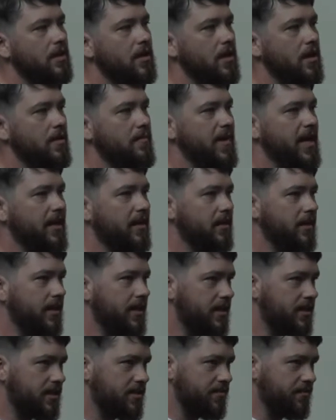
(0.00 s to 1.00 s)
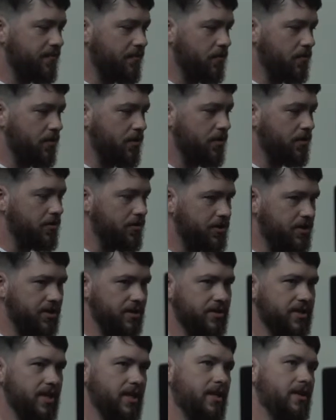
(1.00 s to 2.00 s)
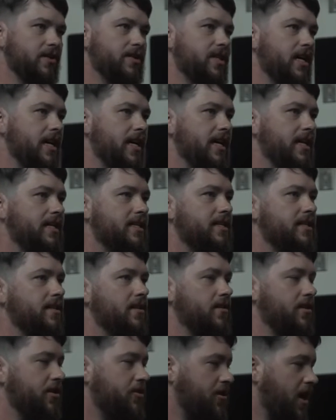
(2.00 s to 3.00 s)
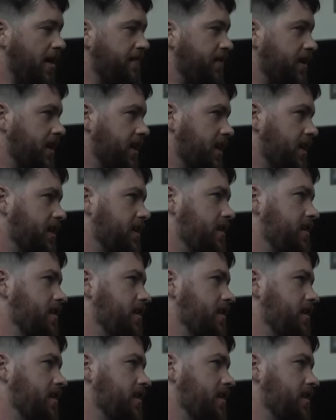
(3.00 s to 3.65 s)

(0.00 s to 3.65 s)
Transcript: um, analytics for who's using your sites, you know, your traffic,